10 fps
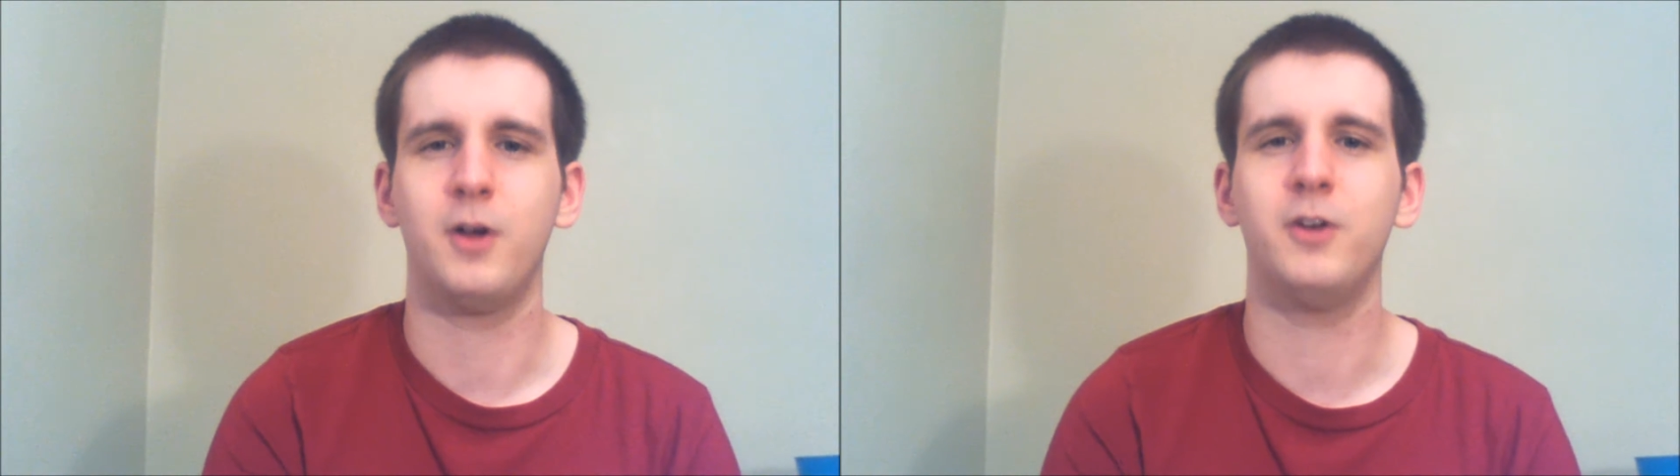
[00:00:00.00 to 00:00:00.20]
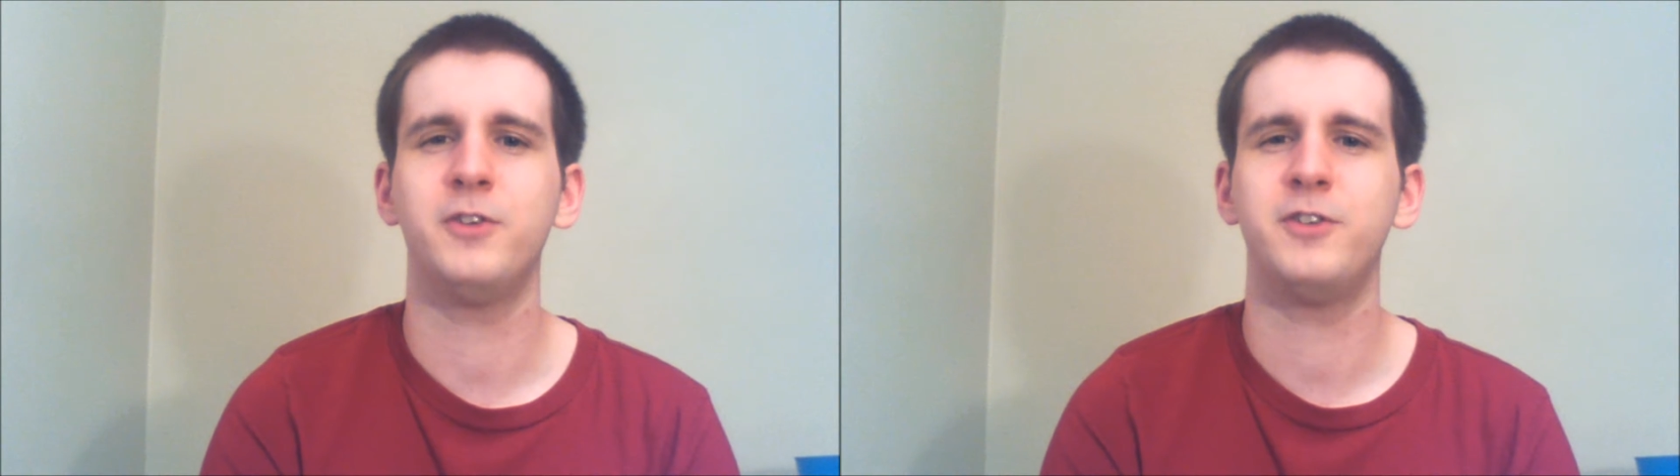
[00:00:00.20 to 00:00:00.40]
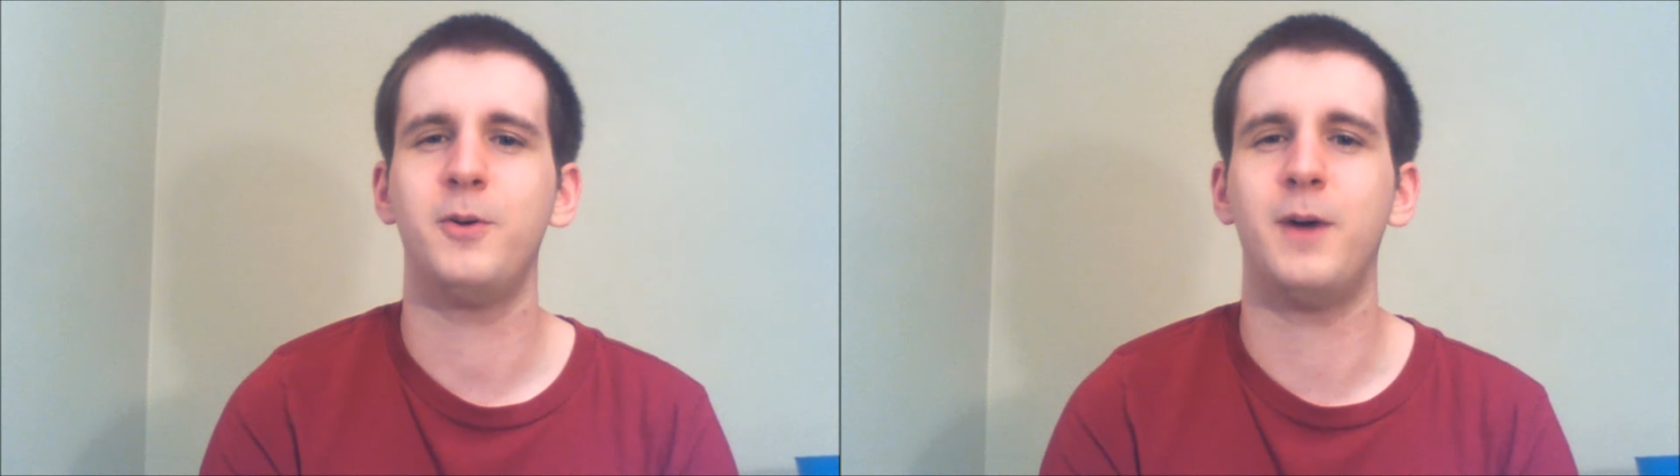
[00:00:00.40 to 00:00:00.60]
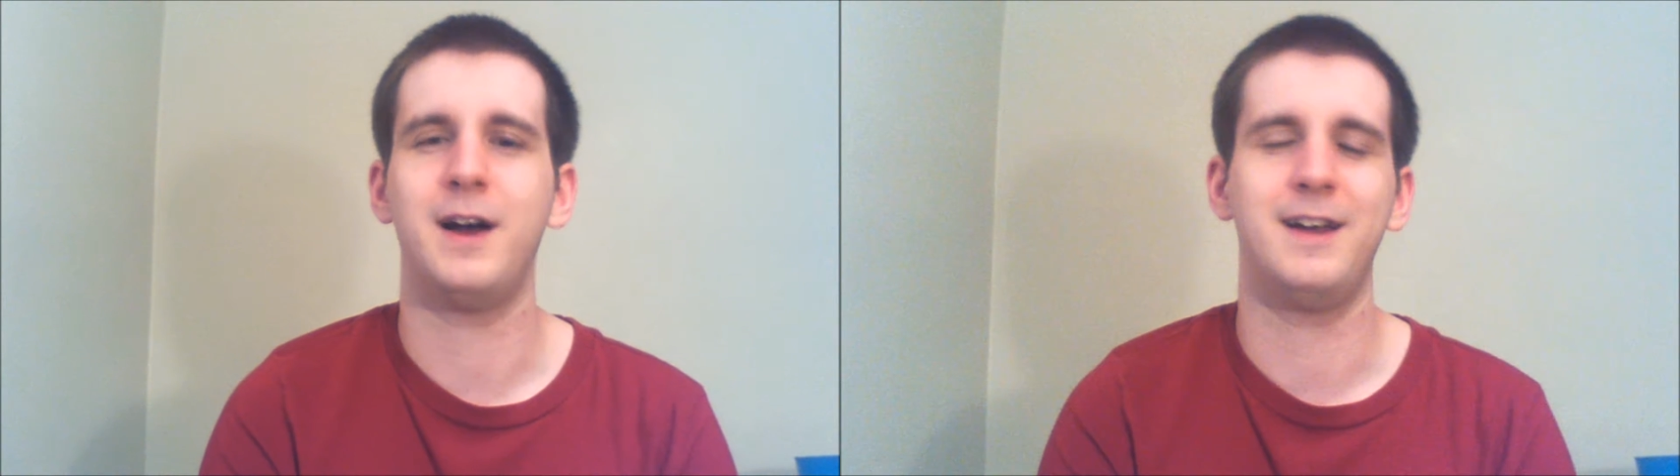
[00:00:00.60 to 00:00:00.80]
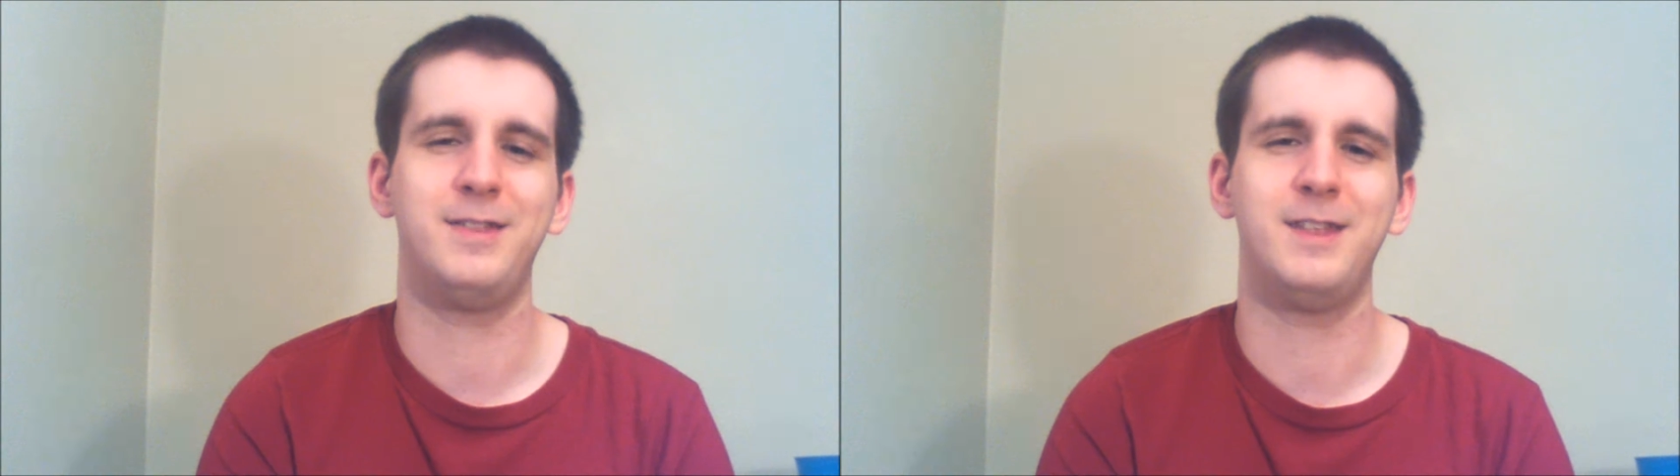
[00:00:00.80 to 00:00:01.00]
Also,
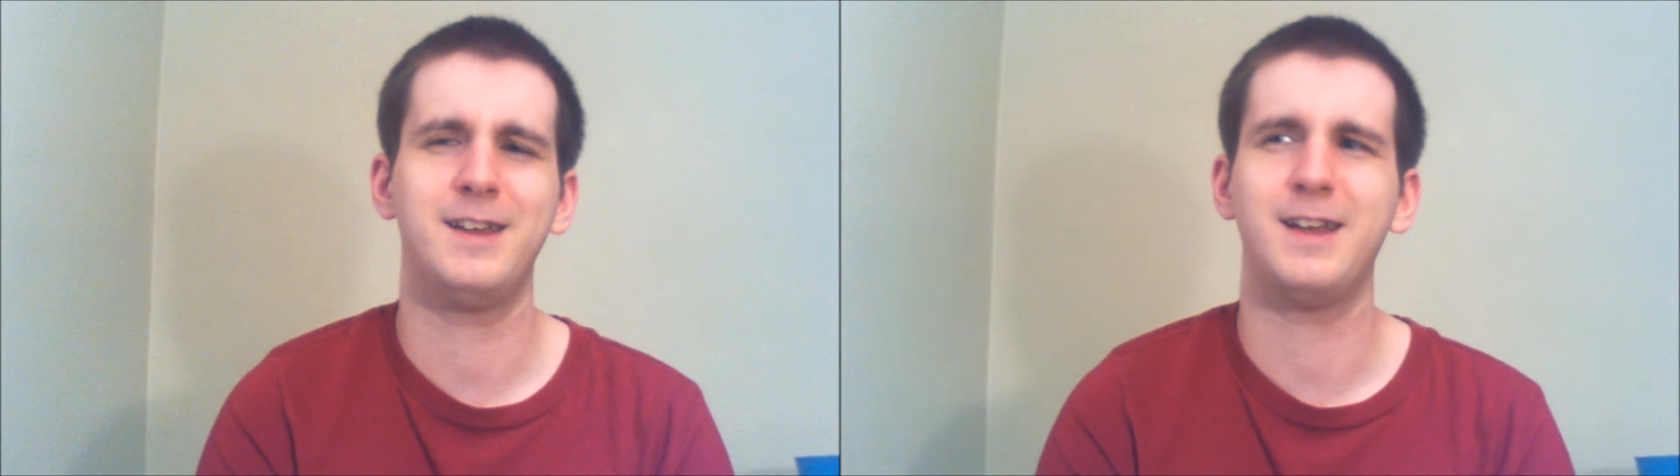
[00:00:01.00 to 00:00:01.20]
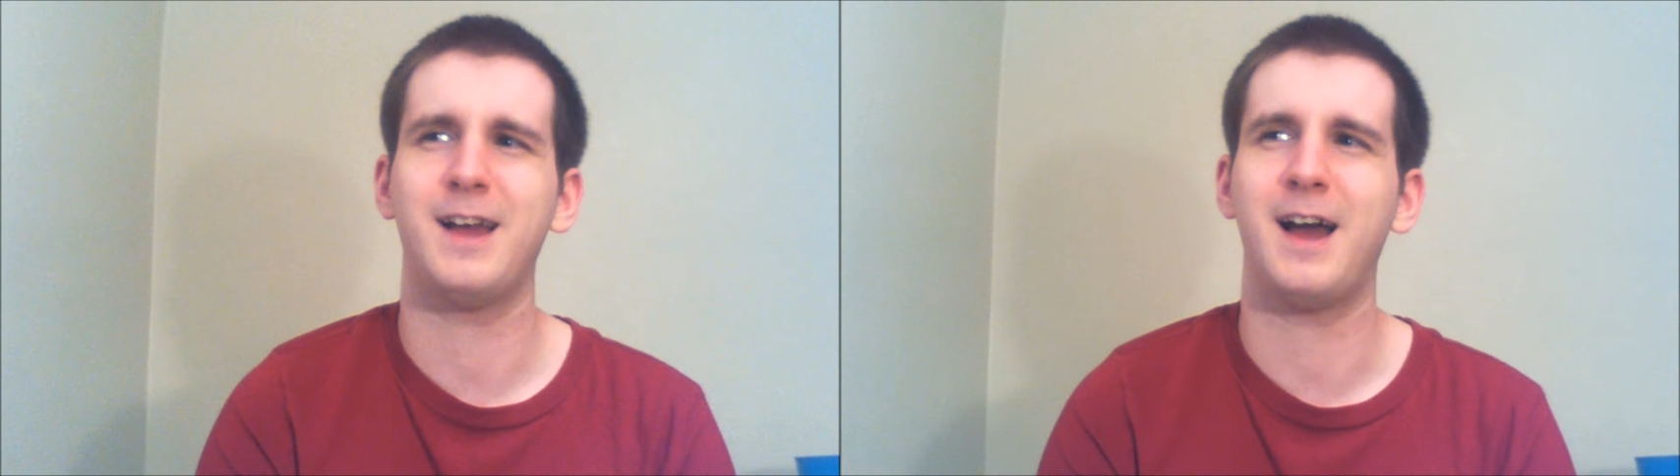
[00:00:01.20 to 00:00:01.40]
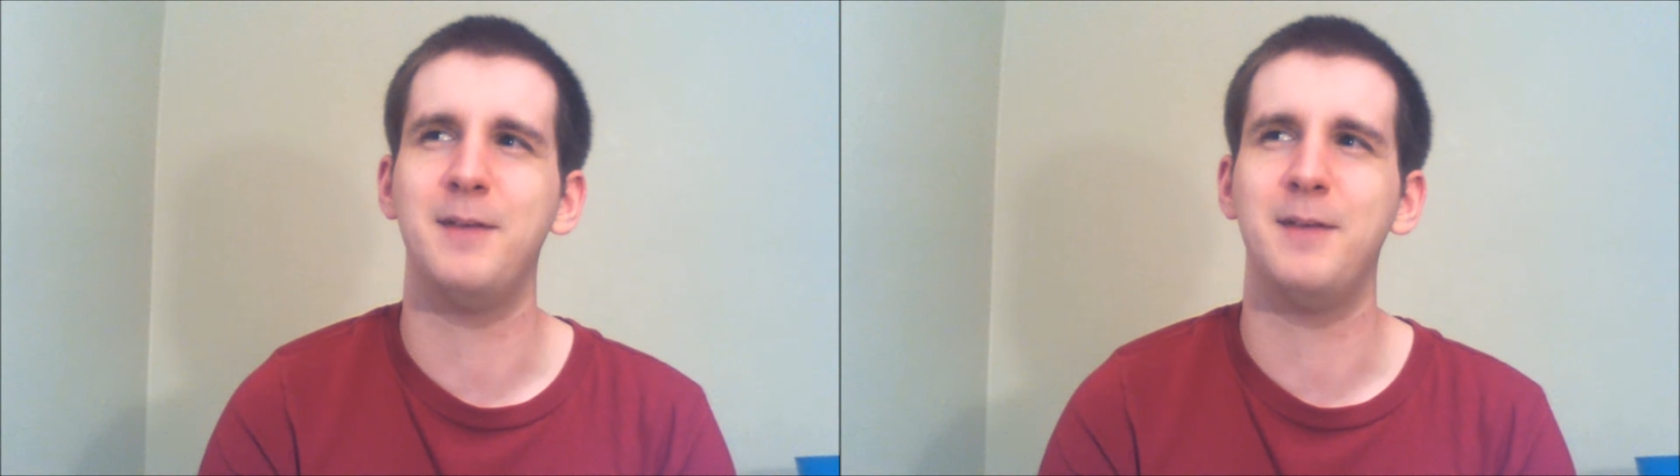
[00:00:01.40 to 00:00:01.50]
I think